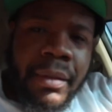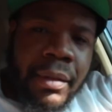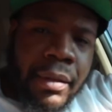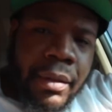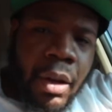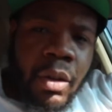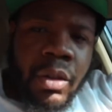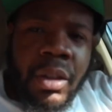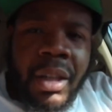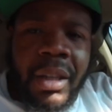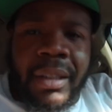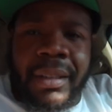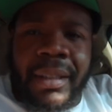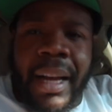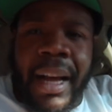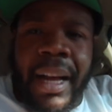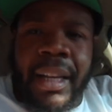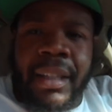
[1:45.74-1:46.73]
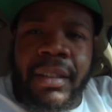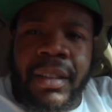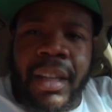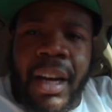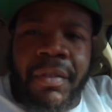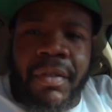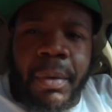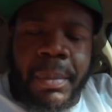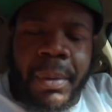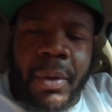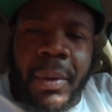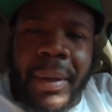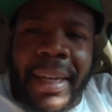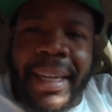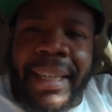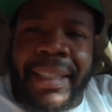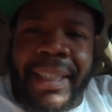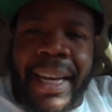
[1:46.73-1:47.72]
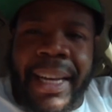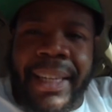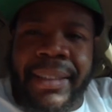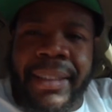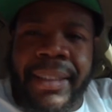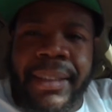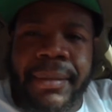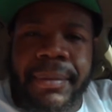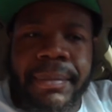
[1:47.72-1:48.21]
Those are the signs of a blue head gasket.